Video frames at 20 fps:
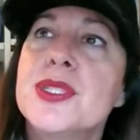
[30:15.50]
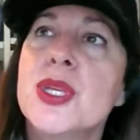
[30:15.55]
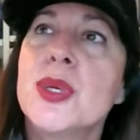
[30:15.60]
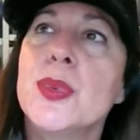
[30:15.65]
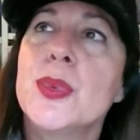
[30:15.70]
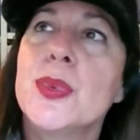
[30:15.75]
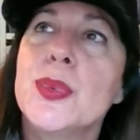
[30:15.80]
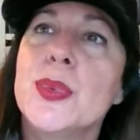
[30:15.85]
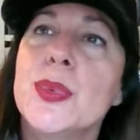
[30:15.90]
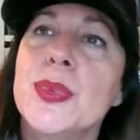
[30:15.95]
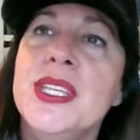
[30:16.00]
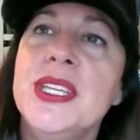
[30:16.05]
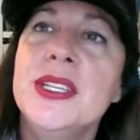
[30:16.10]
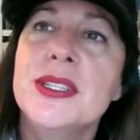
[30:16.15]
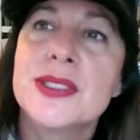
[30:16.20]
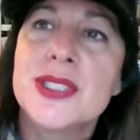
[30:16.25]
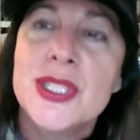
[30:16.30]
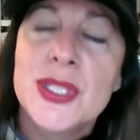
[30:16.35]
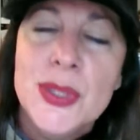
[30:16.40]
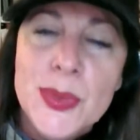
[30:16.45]
So
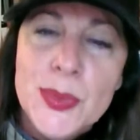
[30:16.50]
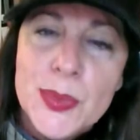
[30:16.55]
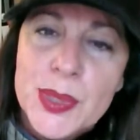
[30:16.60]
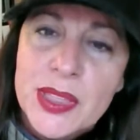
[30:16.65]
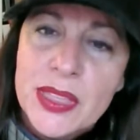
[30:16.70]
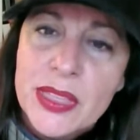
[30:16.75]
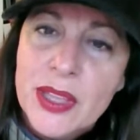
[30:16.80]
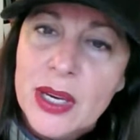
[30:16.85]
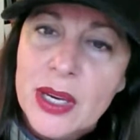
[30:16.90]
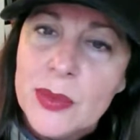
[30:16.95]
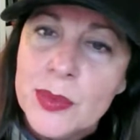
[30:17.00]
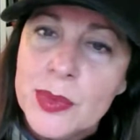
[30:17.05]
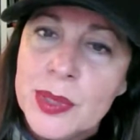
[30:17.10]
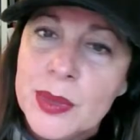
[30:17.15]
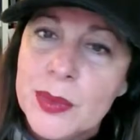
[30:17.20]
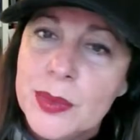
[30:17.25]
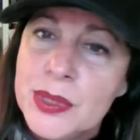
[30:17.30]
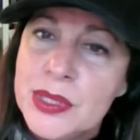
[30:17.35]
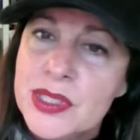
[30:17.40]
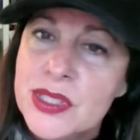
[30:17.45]
year 2, we thought we
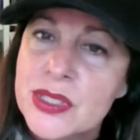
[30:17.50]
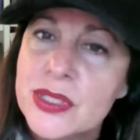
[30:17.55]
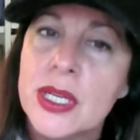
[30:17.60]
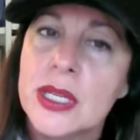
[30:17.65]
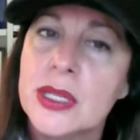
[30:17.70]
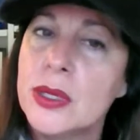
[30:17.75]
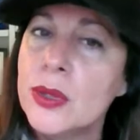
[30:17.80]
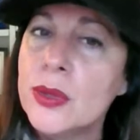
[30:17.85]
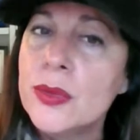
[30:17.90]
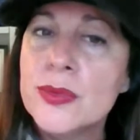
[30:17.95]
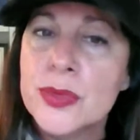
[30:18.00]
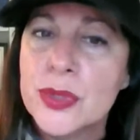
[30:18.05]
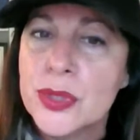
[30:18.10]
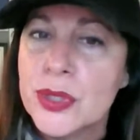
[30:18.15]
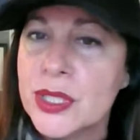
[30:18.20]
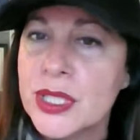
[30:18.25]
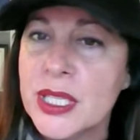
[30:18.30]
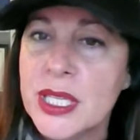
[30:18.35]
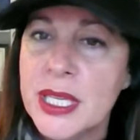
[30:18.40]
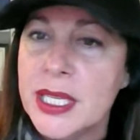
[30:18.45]
would start over
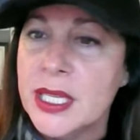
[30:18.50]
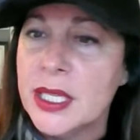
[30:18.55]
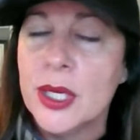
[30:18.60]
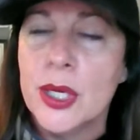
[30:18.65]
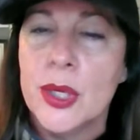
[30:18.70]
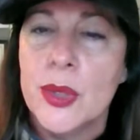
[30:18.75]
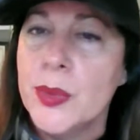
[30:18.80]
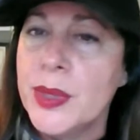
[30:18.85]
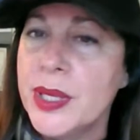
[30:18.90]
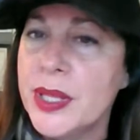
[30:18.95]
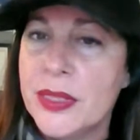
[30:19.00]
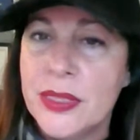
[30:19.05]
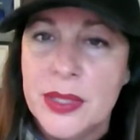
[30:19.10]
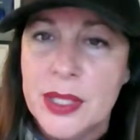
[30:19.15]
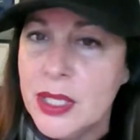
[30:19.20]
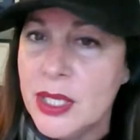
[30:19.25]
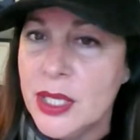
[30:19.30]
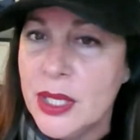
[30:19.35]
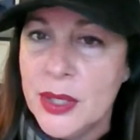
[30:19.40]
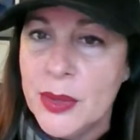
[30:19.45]
and kind of go with,
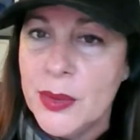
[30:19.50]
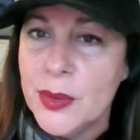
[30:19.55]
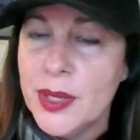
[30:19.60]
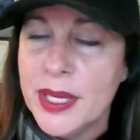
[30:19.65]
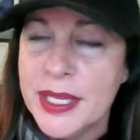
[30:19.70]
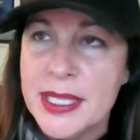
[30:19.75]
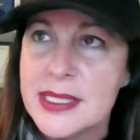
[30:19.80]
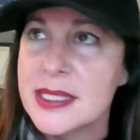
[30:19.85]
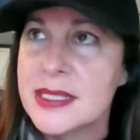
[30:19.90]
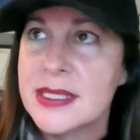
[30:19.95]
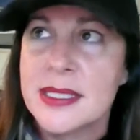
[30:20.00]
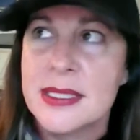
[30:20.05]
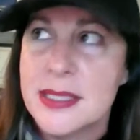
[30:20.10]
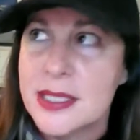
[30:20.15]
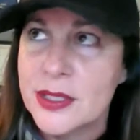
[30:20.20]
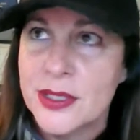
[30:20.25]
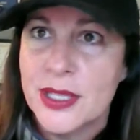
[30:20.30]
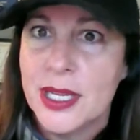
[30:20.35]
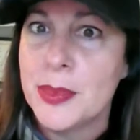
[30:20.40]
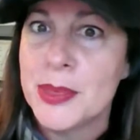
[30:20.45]
you know, I guess it's
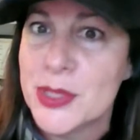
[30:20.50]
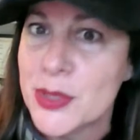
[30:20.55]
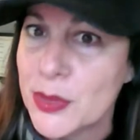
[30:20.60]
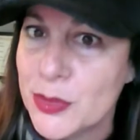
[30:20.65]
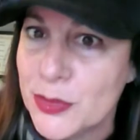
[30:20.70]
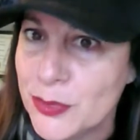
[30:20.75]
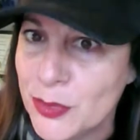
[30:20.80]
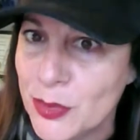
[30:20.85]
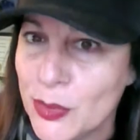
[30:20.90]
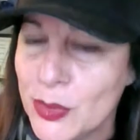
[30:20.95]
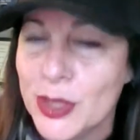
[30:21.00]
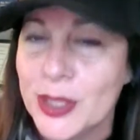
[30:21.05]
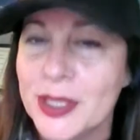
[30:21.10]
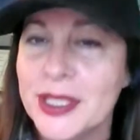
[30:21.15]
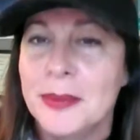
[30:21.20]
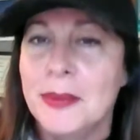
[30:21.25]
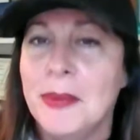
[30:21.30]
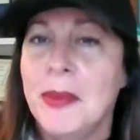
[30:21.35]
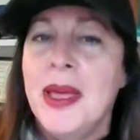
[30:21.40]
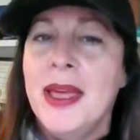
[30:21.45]
considered episode 4.
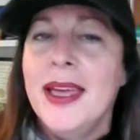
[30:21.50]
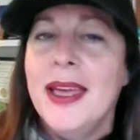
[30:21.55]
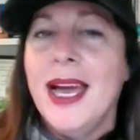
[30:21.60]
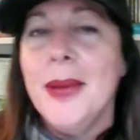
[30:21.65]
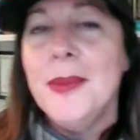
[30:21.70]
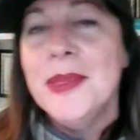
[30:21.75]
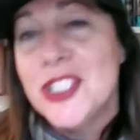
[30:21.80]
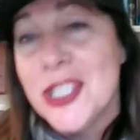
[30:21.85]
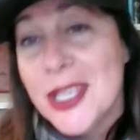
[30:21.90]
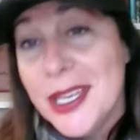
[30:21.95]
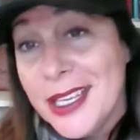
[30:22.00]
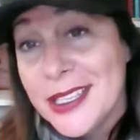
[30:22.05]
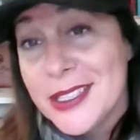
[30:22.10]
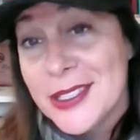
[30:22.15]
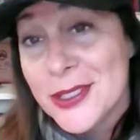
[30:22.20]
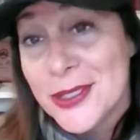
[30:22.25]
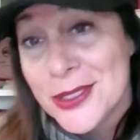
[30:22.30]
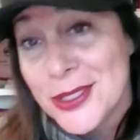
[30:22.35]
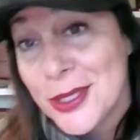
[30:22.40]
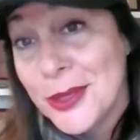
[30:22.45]
And I'm a Gen
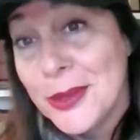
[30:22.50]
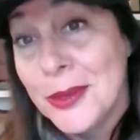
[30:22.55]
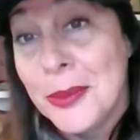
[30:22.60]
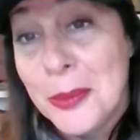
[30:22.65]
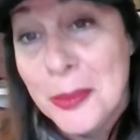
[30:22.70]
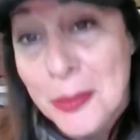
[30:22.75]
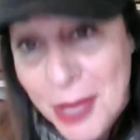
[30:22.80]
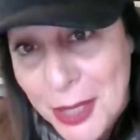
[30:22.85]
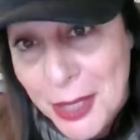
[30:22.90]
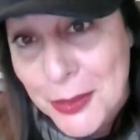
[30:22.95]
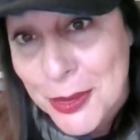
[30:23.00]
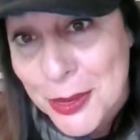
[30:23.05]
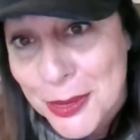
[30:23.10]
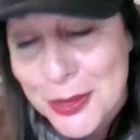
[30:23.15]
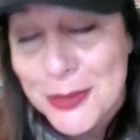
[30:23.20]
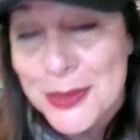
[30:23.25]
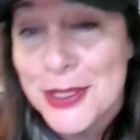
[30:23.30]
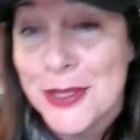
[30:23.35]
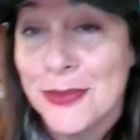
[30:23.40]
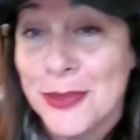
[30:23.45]
Xer, so in my world,
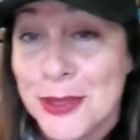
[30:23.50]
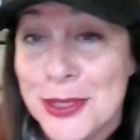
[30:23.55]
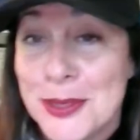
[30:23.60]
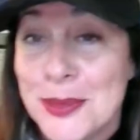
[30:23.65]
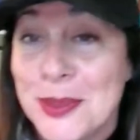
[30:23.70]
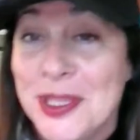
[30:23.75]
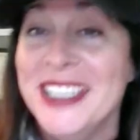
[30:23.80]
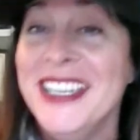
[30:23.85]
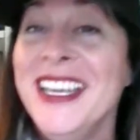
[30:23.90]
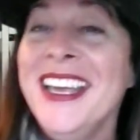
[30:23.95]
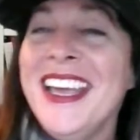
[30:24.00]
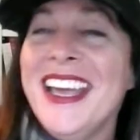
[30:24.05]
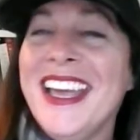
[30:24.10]
it was the first one.